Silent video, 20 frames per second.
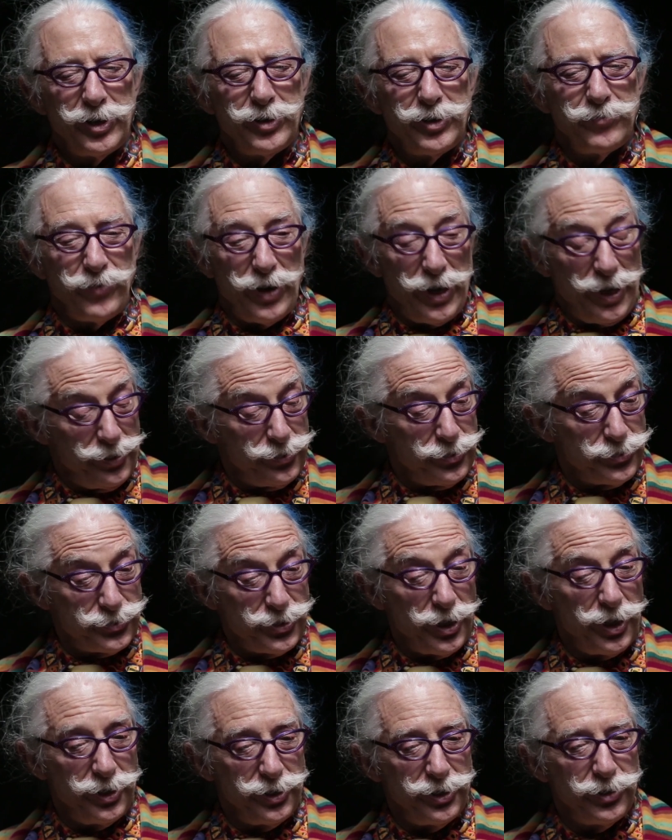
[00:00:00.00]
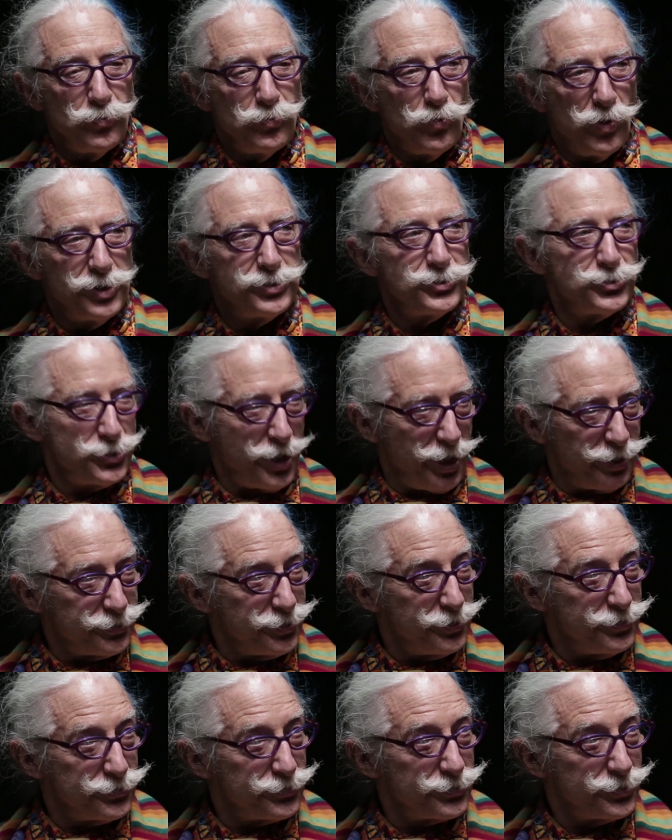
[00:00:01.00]
If I had to say it in one
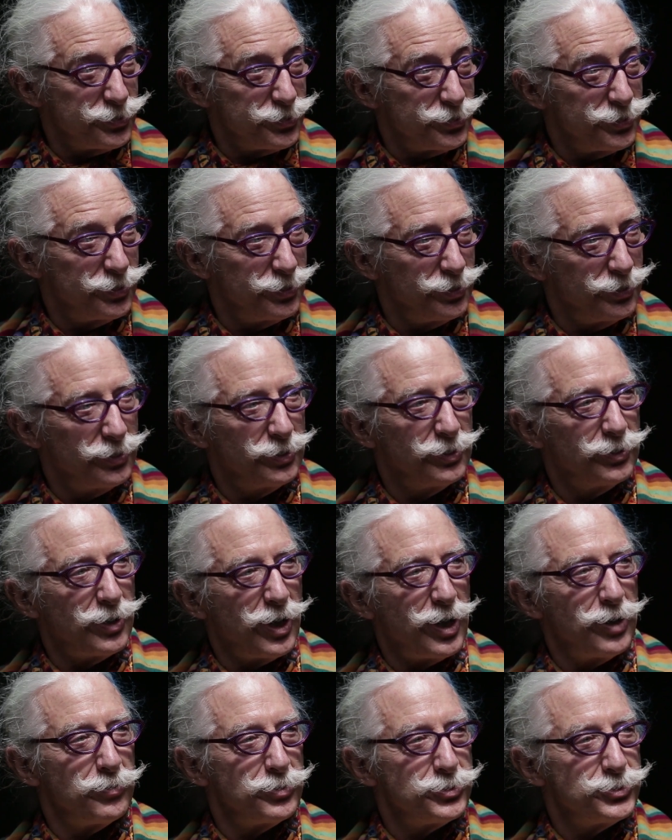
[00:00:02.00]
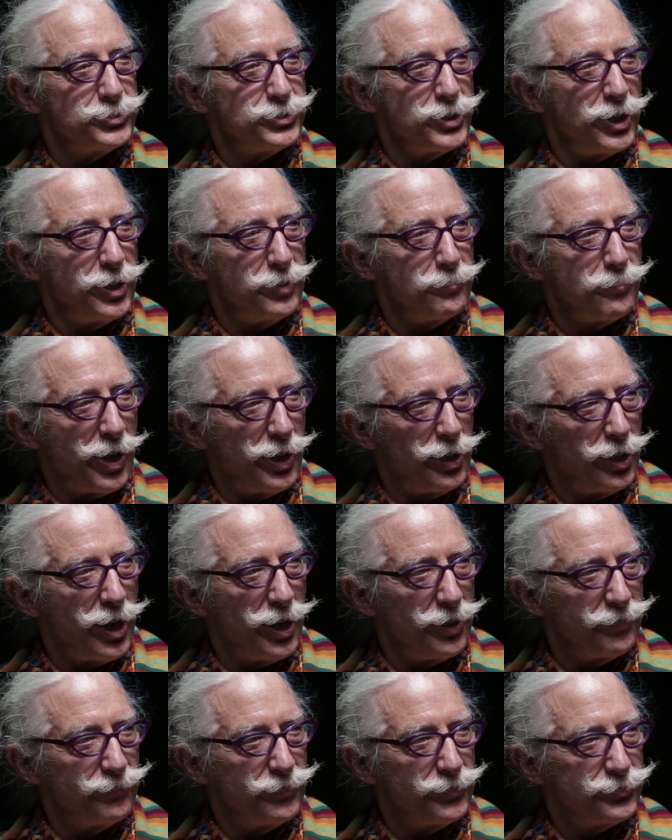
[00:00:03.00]
sentence, I would say my
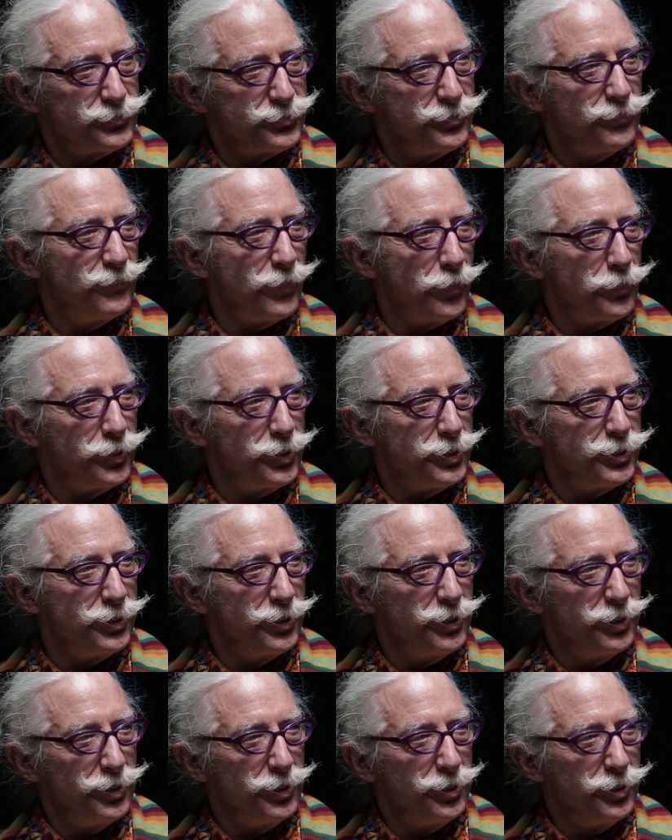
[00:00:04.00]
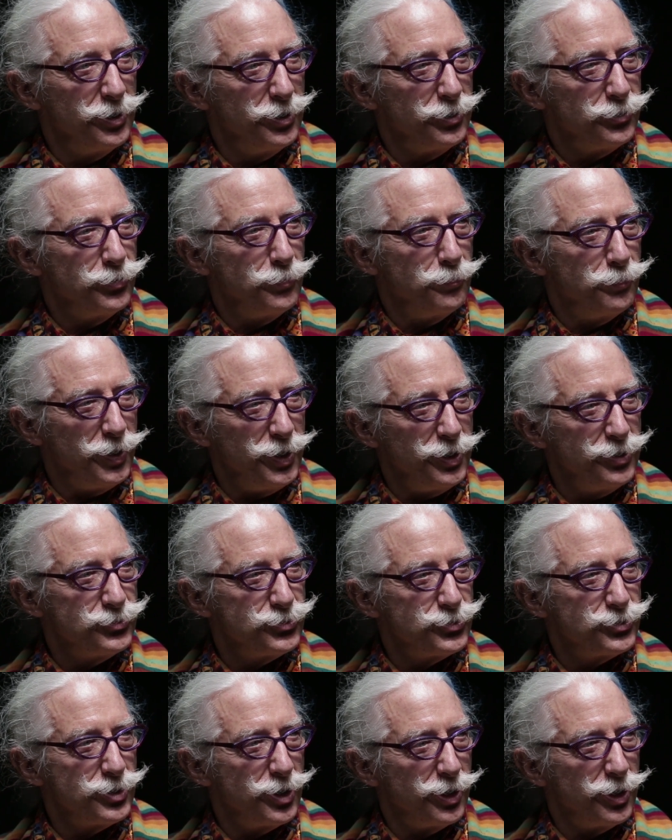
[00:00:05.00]
life is devoted to
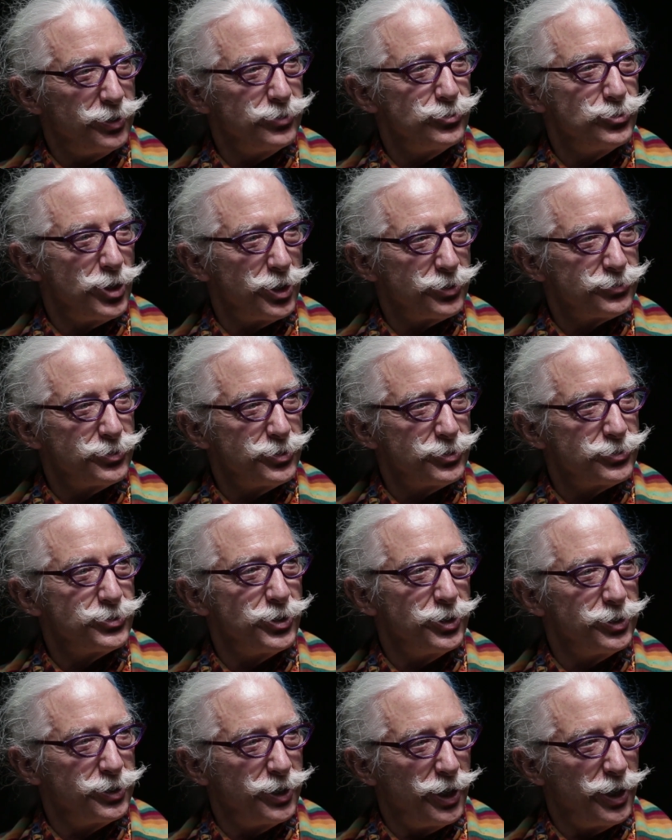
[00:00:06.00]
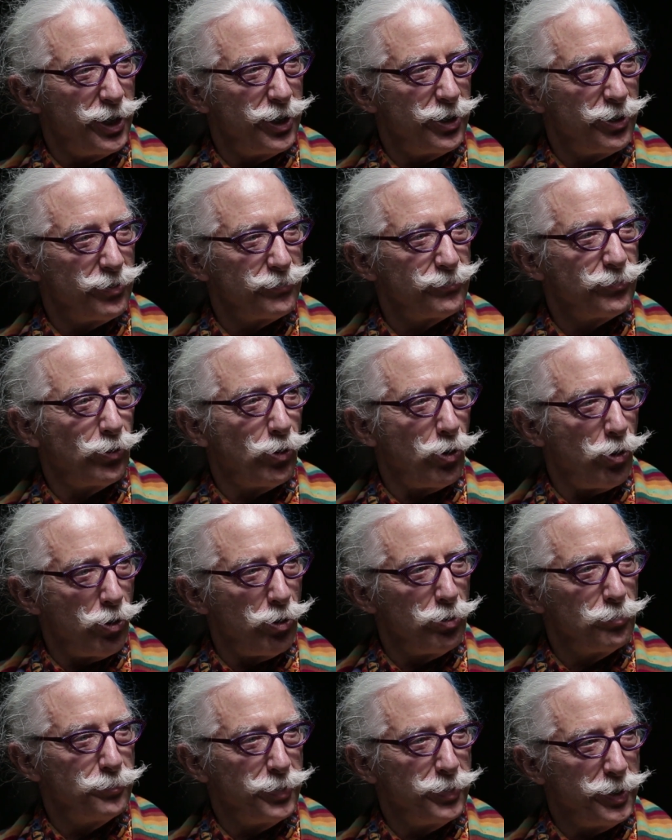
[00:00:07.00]
peace and justice and care for
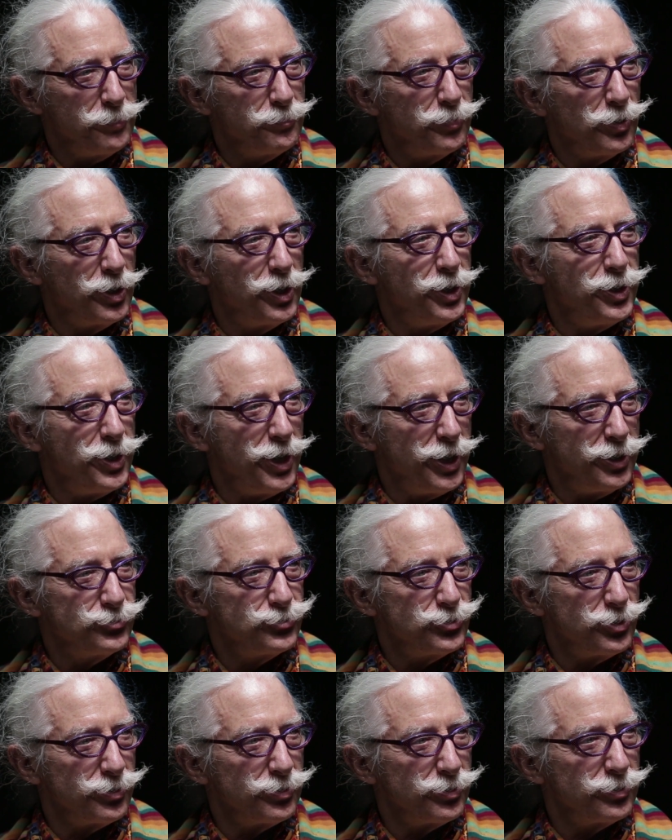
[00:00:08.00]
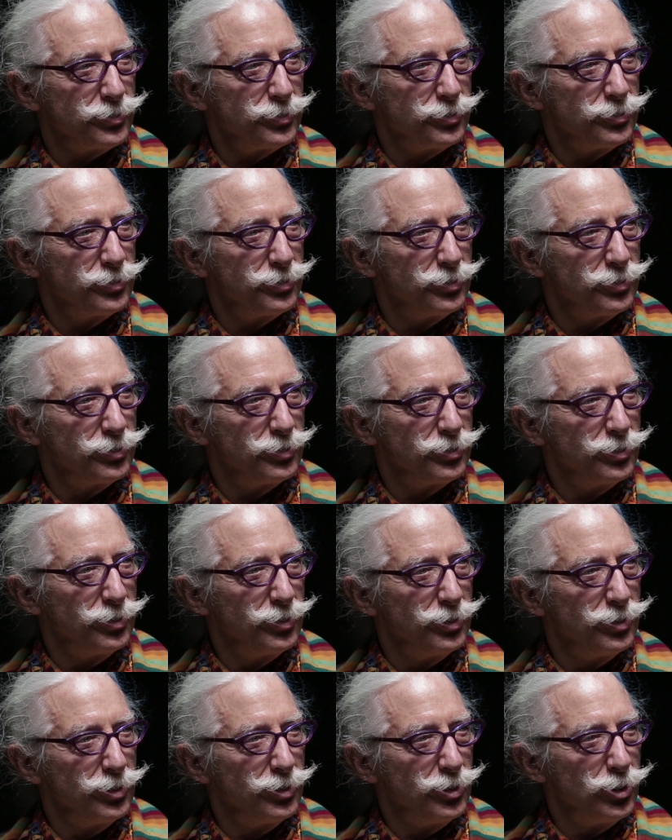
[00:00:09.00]
all people and nature.
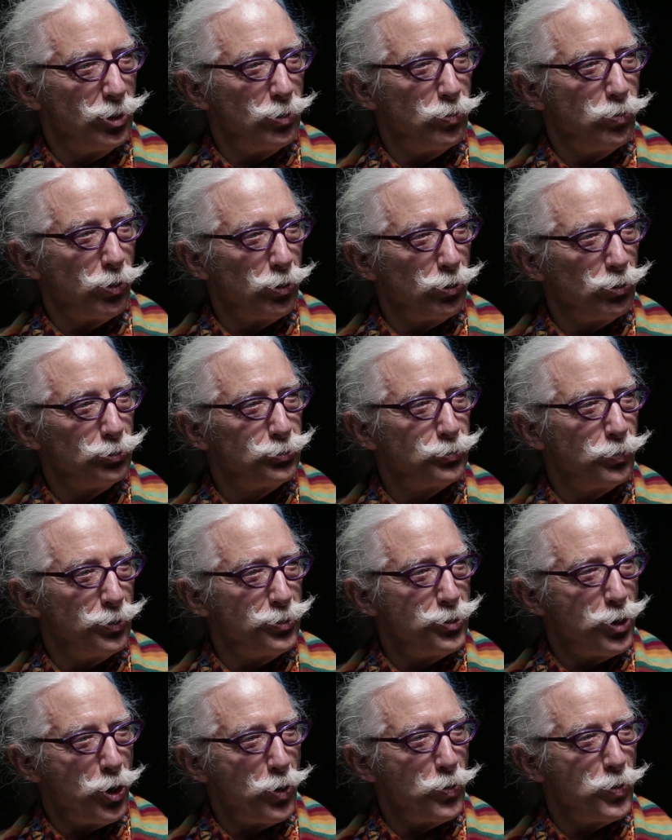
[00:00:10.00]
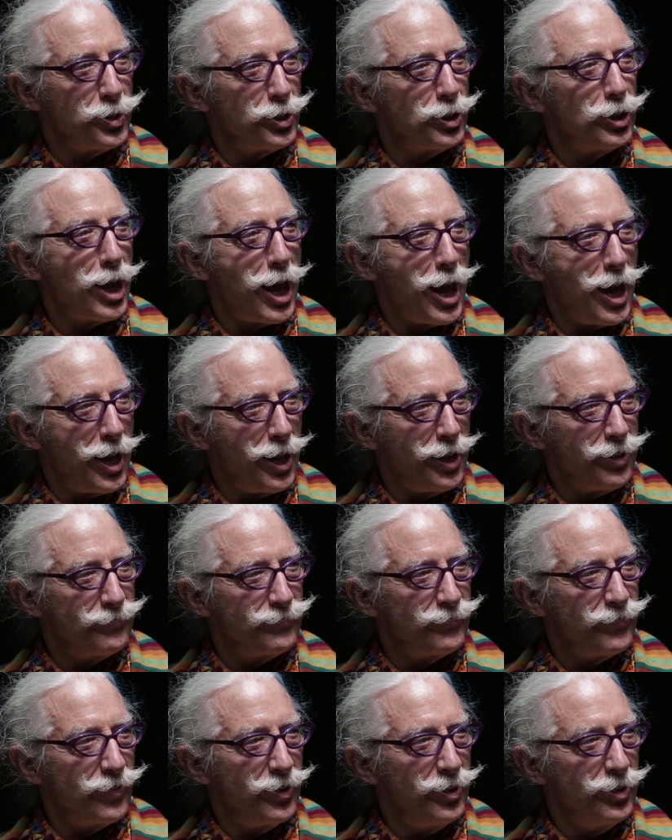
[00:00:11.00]
A world where no one
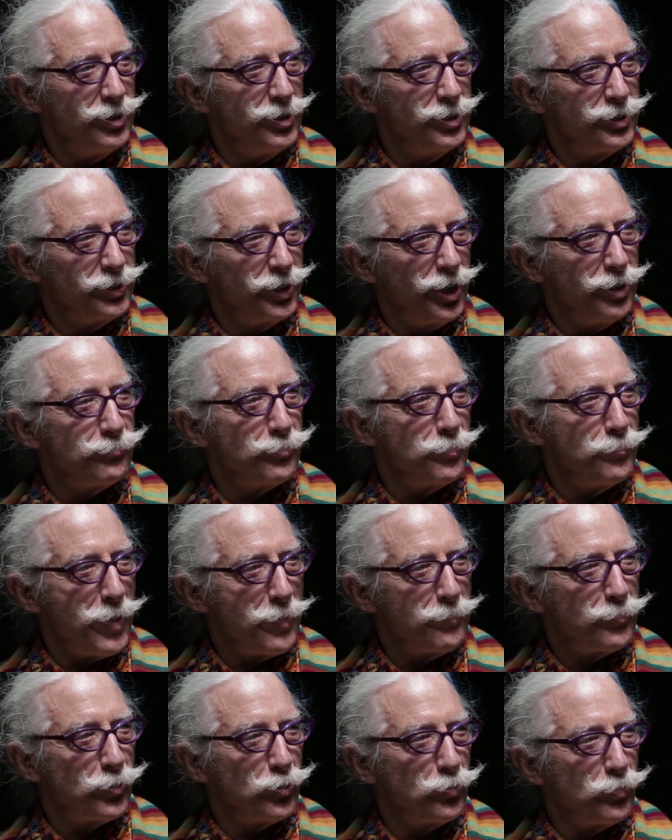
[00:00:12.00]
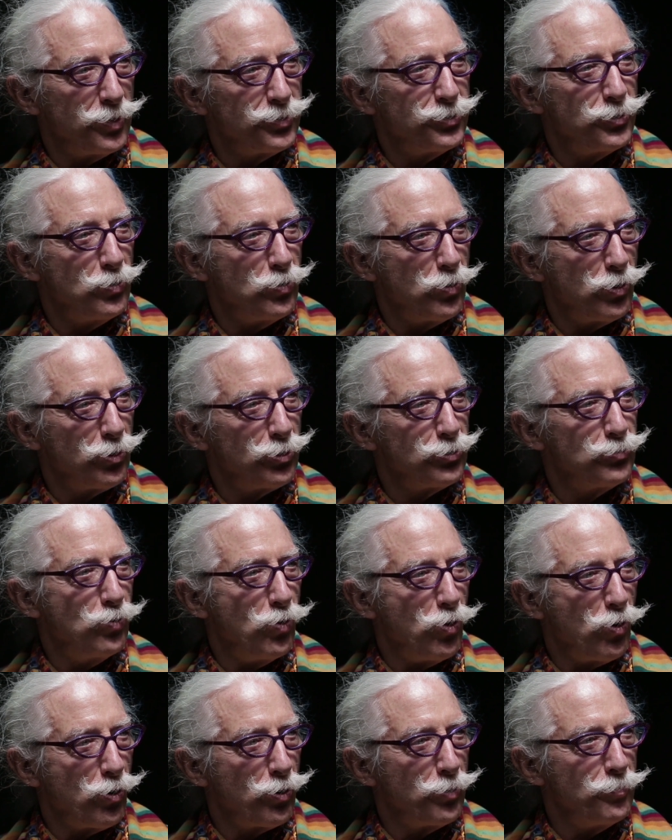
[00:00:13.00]
alive can remember what the word
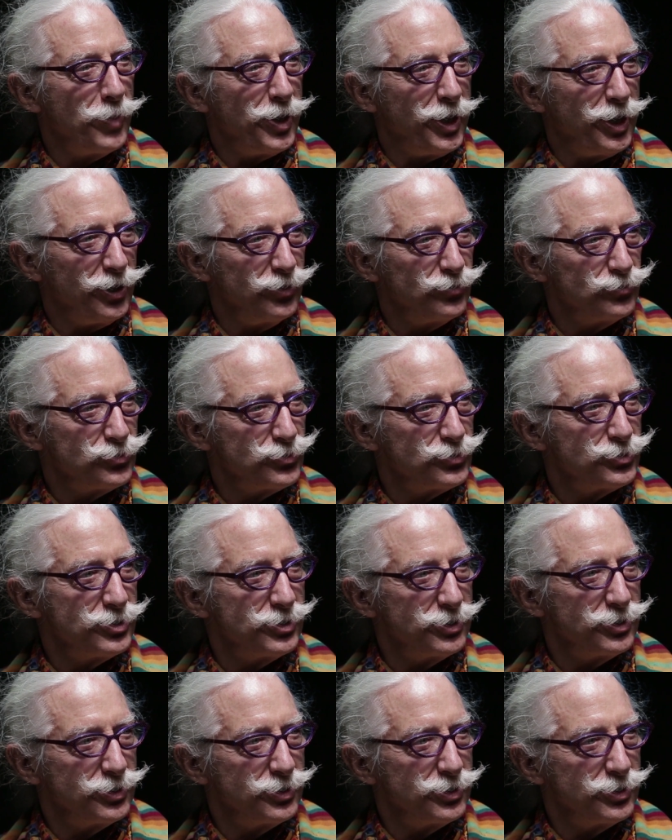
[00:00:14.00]
war means.